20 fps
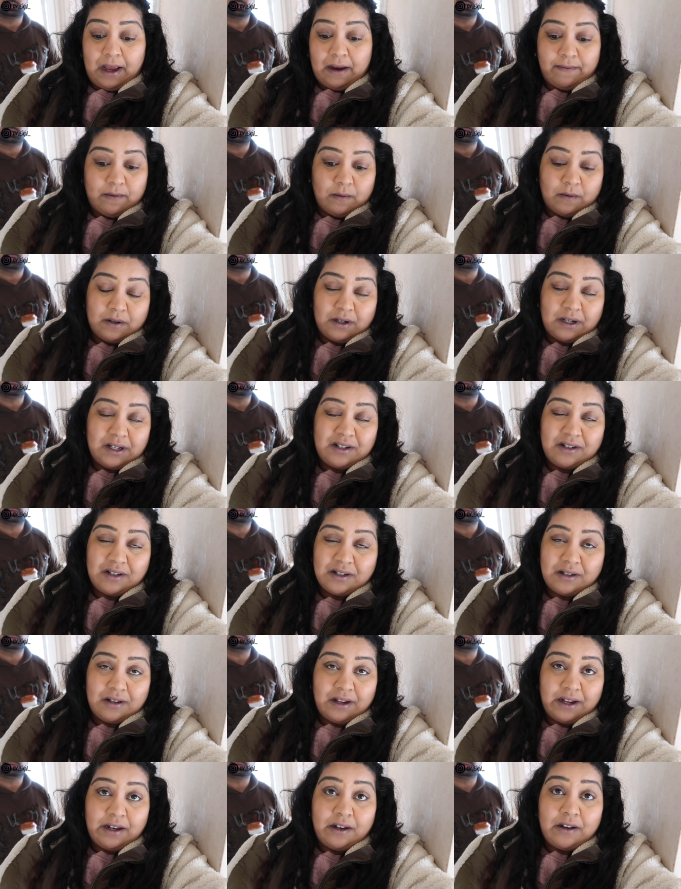everyone is
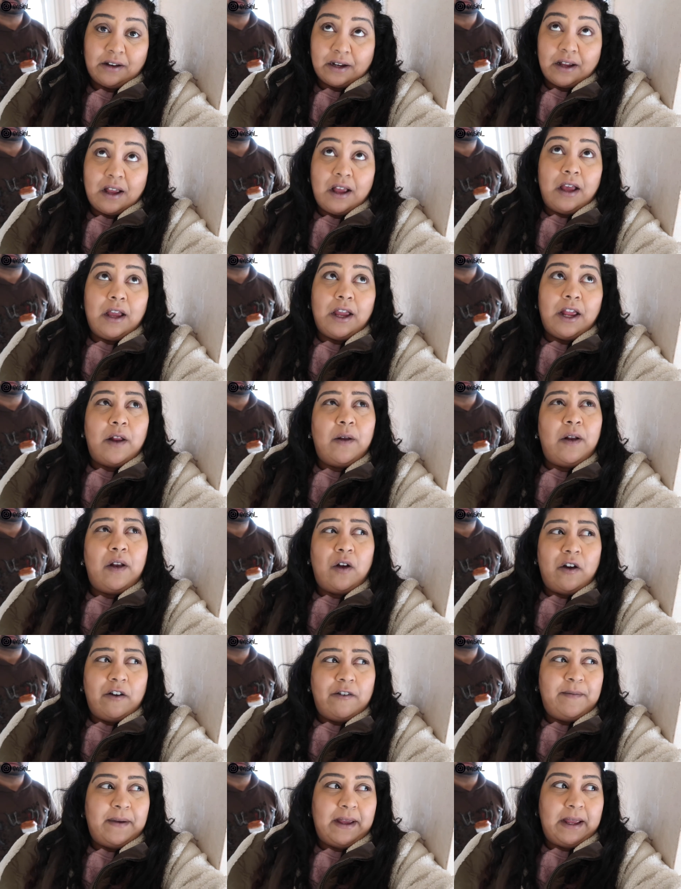just like, look, you know, a
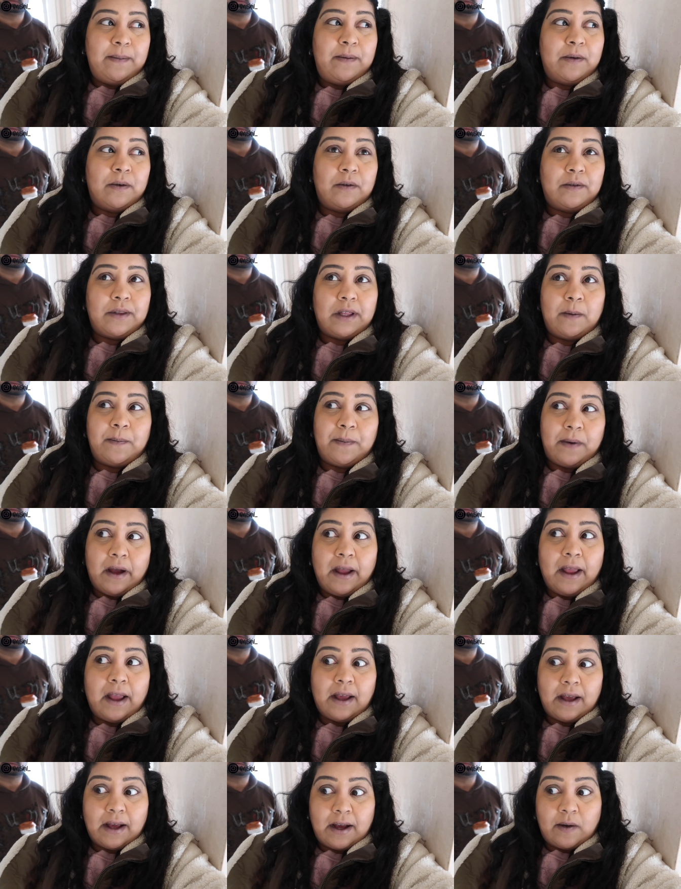lot of people, they'll
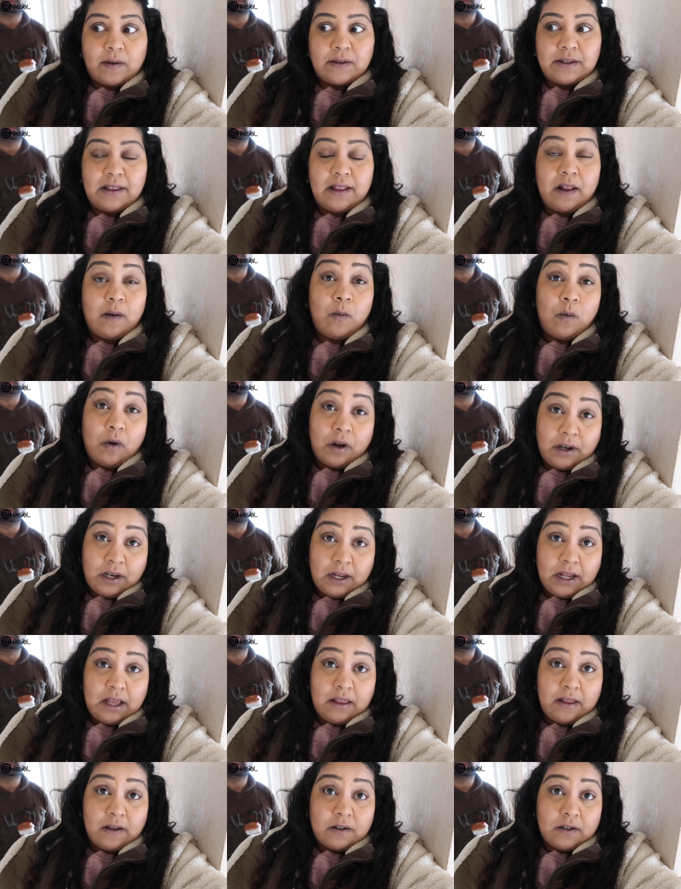buy a house and then one
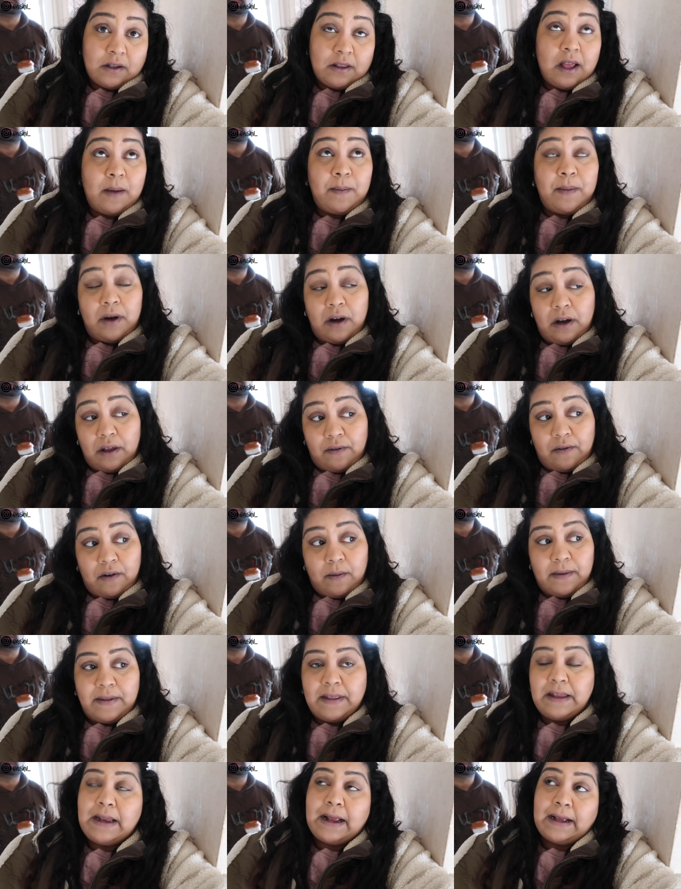year they'll do their
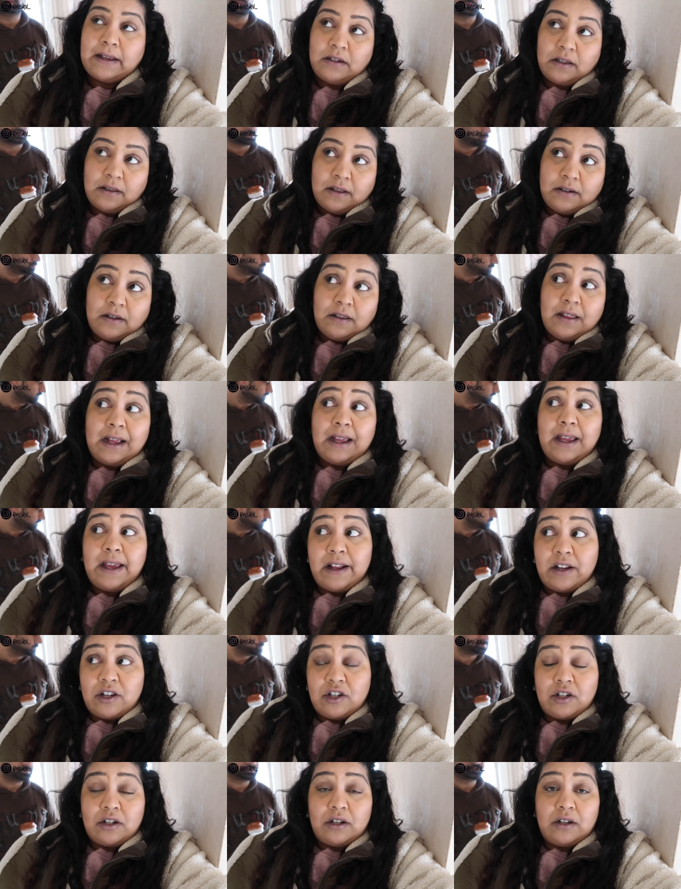bathroom and the next year they'll do their
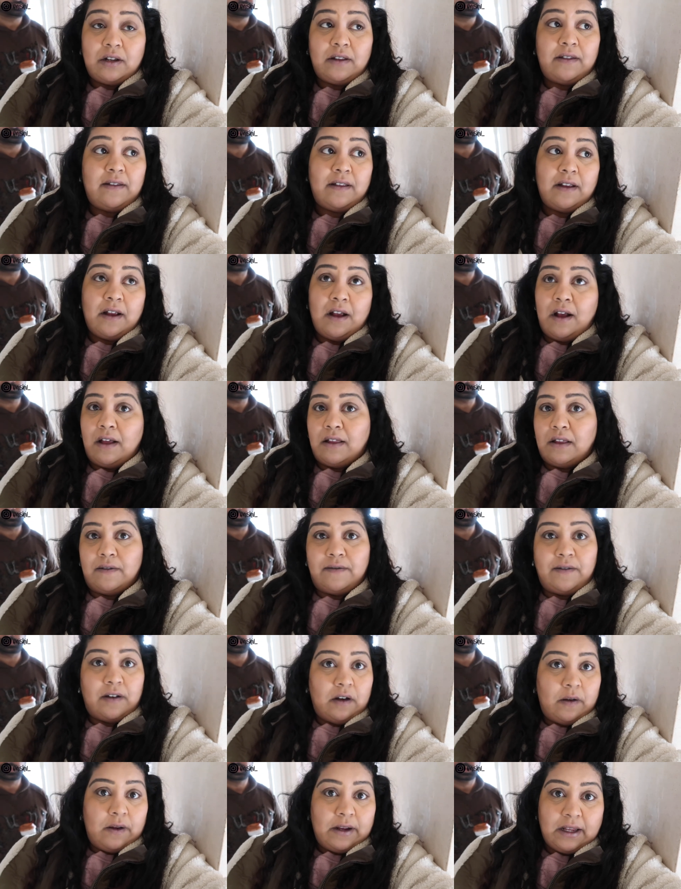kitchen. the
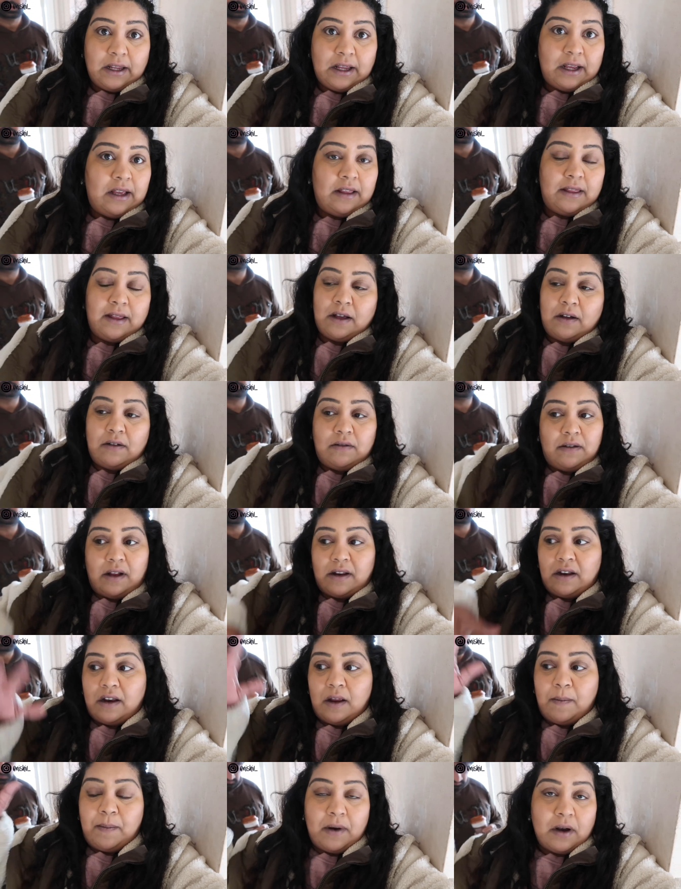following year they'll, I
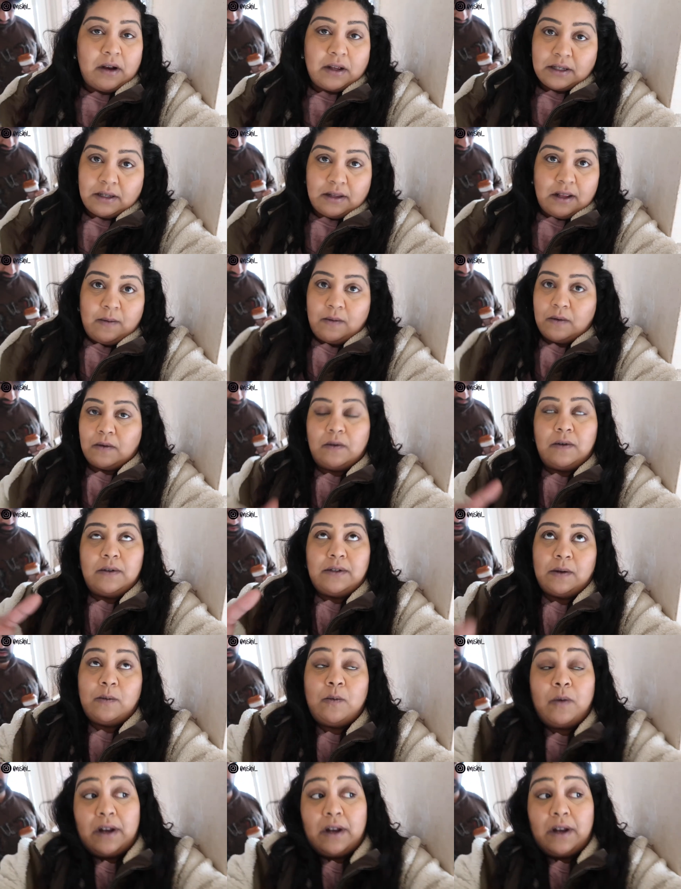don't know, plaster their walls and